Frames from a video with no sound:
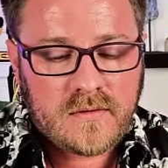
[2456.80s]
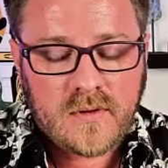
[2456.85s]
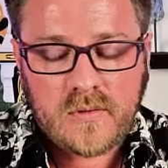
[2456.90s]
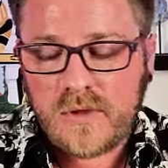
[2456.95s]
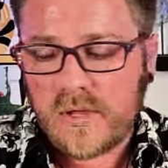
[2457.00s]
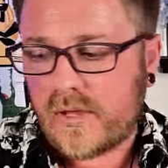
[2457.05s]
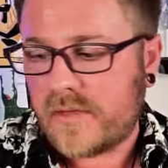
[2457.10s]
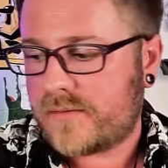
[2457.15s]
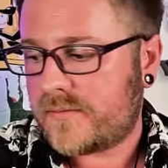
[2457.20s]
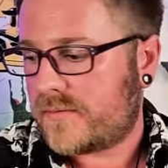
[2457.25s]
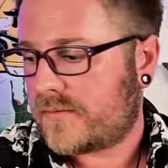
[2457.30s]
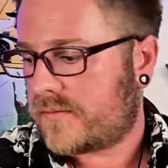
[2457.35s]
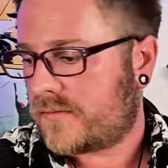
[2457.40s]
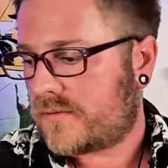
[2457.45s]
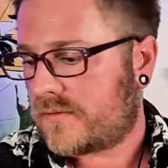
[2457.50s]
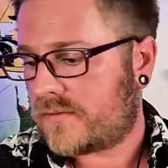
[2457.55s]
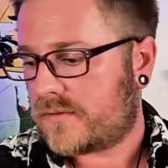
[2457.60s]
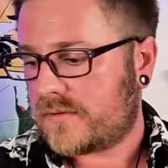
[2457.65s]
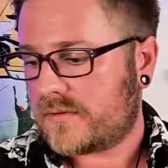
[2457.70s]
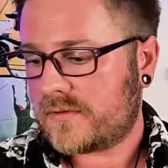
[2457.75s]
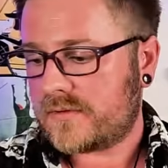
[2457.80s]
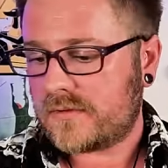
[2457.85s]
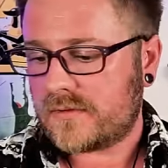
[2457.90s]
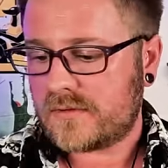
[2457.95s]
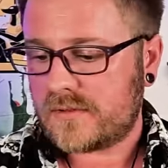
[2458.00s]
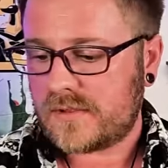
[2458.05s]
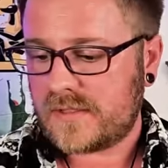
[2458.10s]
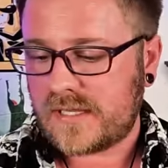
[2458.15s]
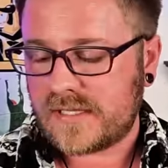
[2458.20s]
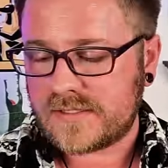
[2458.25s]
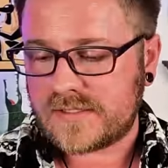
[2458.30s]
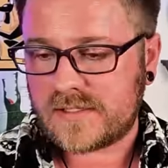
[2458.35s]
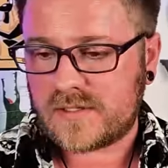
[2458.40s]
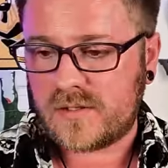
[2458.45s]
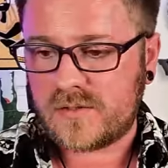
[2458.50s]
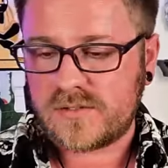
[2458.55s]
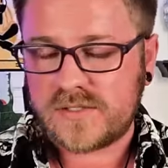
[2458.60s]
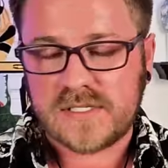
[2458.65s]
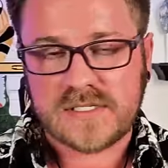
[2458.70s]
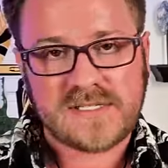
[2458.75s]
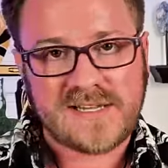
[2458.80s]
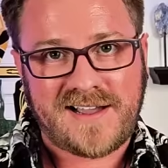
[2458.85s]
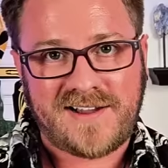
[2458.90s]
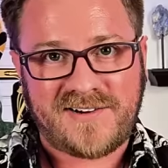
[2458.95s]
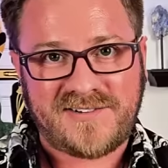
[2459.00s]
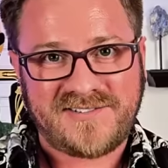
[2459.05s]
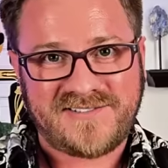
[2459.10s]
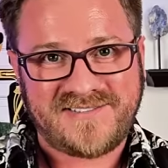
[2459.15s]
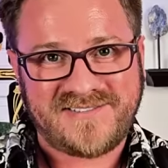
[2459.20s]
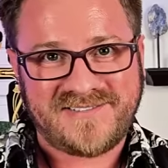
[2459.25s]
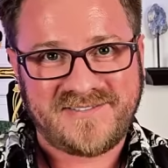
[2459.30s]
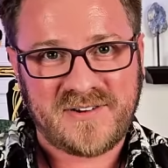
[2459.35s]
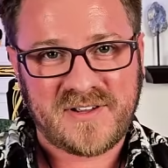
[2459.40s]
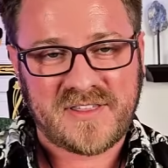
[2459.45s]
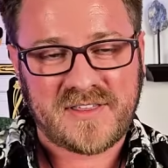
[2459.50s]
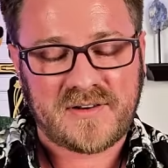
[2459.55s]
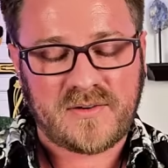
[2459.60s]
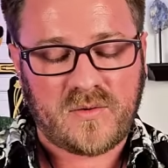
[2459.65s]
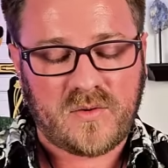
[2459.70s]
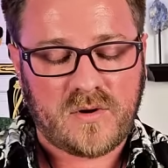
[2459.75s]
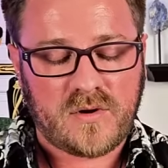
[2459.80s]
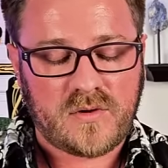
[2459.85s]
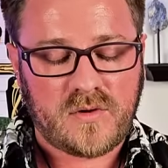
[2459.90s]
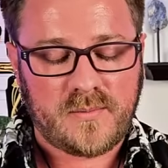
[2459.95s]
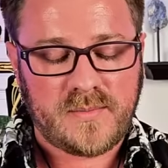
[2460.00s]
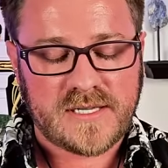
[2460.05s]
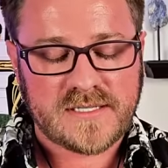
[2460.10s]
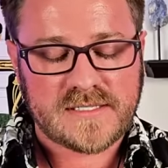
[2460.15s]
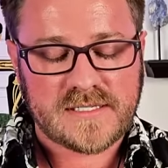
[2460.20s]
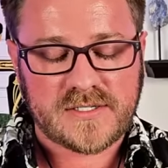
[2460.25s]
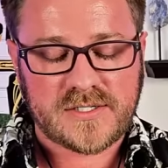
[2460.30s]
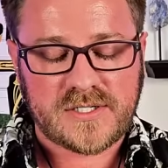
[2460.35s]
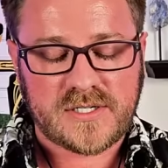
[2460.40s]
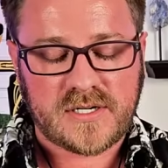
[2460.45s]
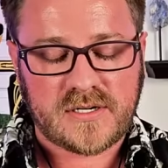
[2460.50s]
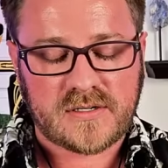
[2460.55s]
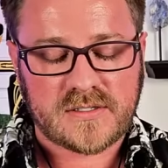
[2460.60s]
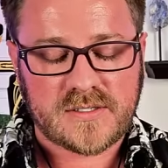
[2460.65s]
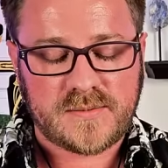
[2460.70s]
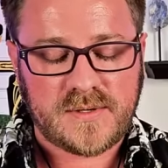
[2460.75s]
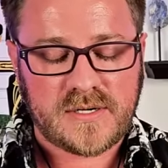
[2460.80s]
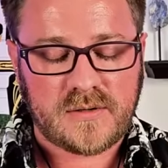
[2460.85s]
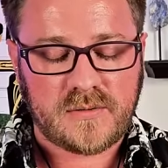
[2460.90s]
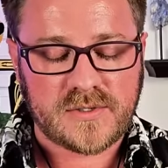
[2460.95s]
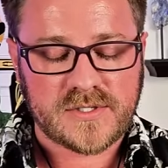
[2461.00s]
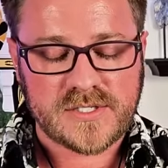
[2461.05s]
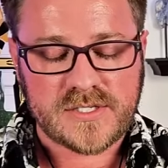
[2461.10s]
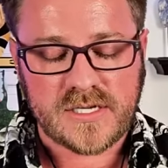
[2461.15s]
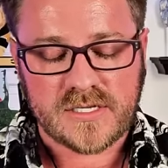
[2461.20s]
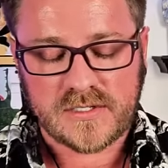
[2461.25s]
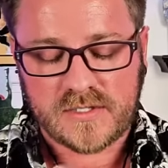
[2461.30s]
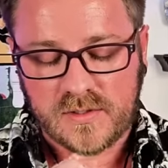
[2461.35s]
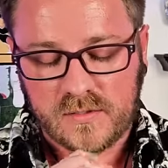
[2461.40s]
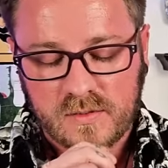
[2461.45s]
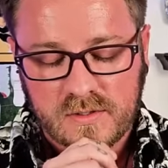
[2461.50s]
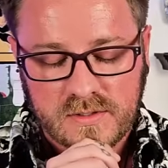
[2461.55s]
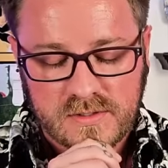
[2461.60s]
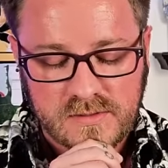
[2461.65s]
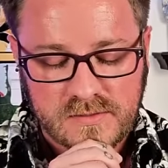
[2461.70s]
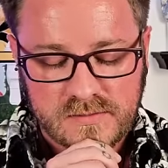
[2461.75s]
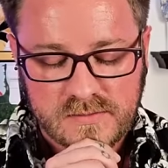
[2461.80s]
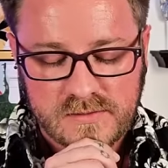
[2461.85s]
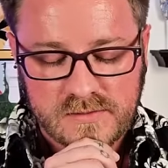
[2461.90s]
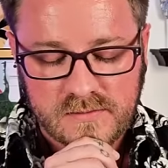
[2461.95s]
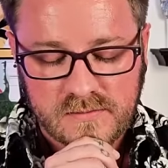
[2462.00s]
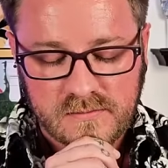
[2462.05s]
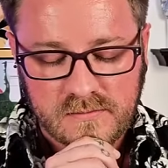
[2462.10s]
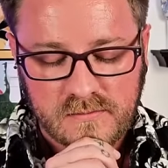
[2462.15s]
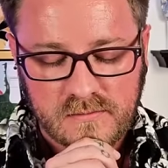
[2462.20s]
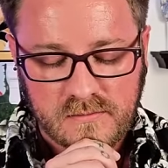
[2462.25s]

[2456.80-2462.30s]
Okay. Let's close this out with an oracle message here. Spirit, which deck do you want to use?